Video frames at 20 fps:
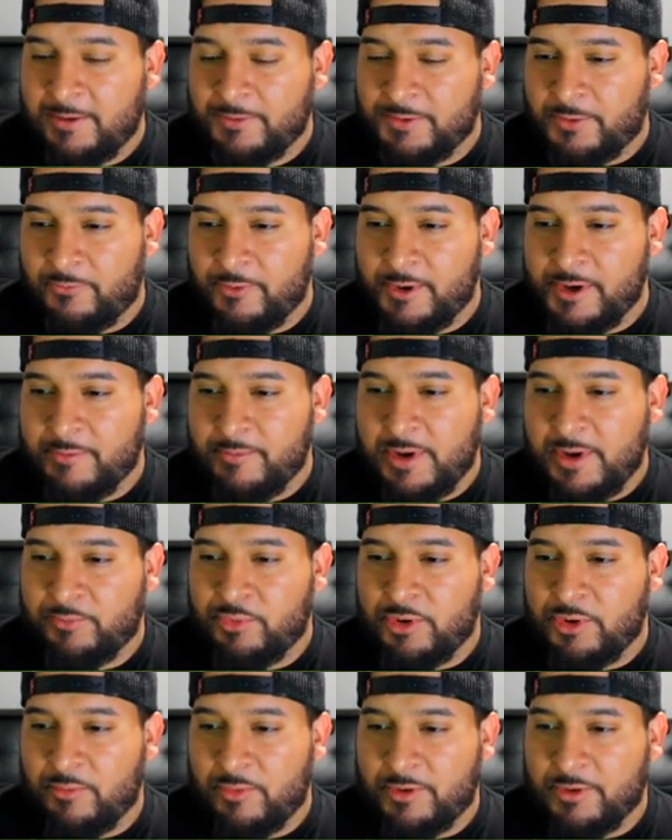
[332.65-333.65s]
the running back,
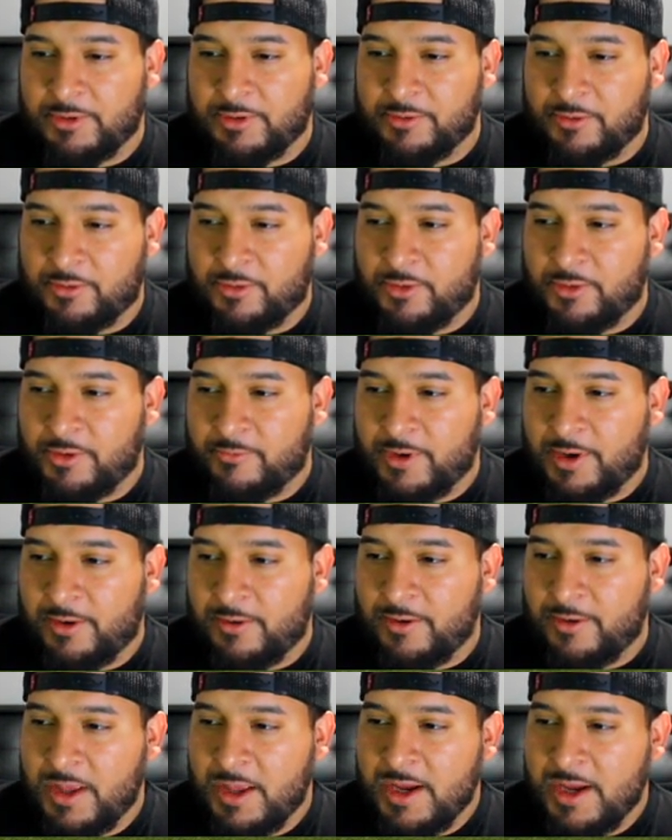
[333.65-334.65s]
put him on a little curl
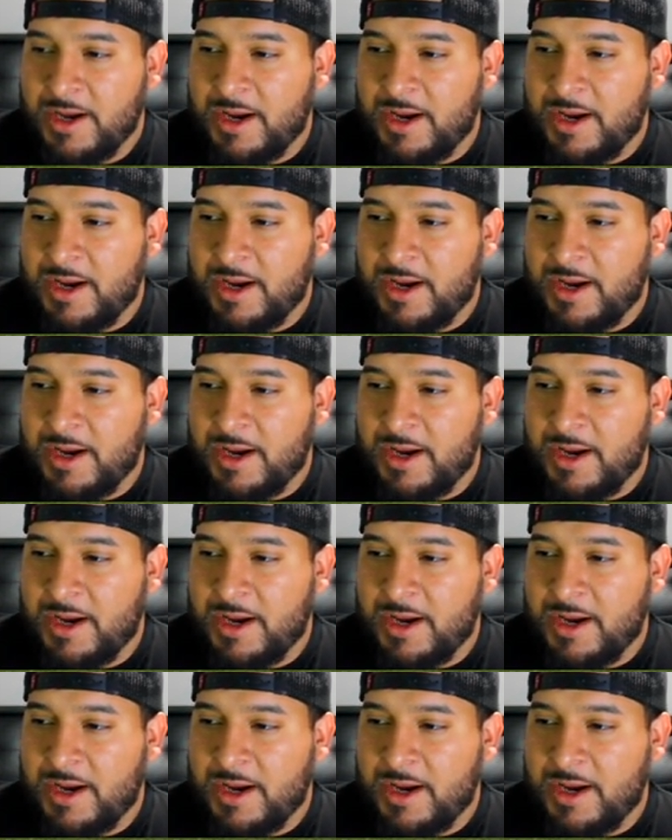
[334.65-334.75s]
route,